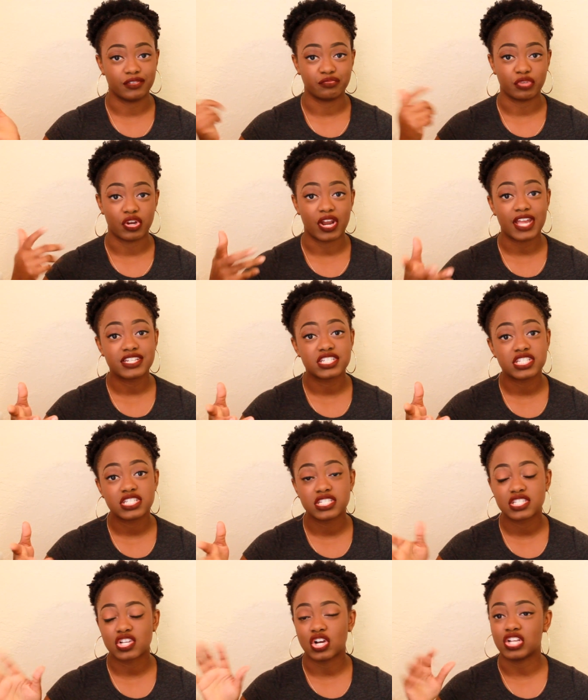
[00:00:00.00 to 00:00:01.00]
your
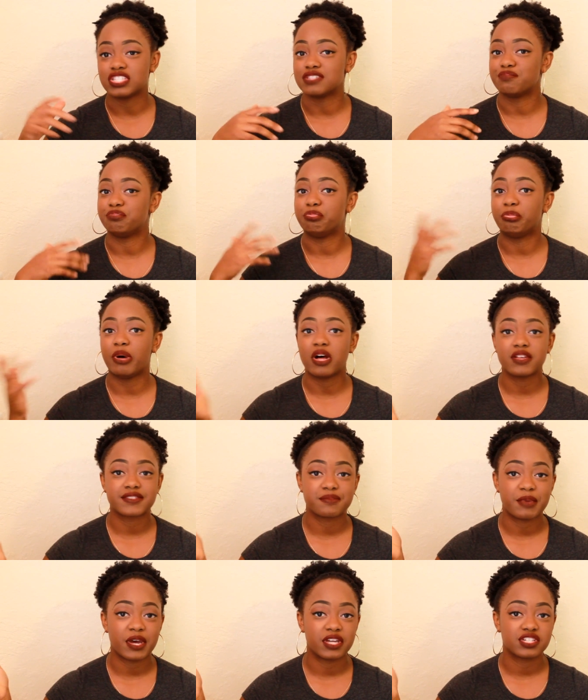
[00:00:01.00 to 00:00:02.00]
edges, cause bald
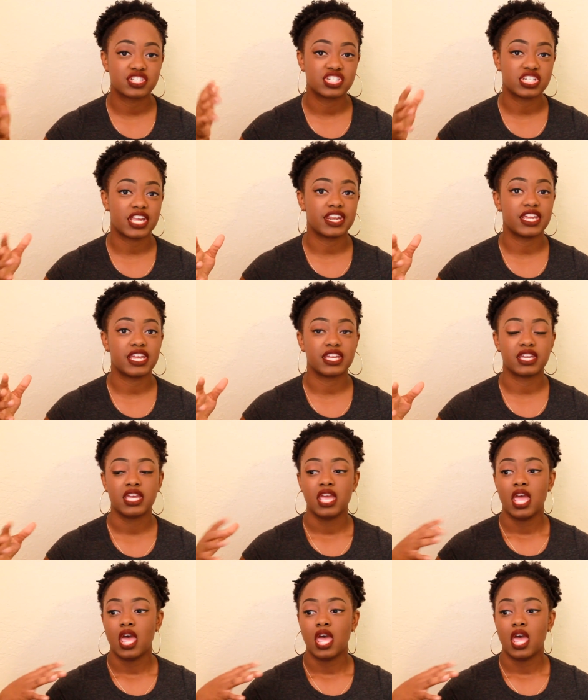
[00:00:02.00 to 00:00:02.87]
spots, shedding,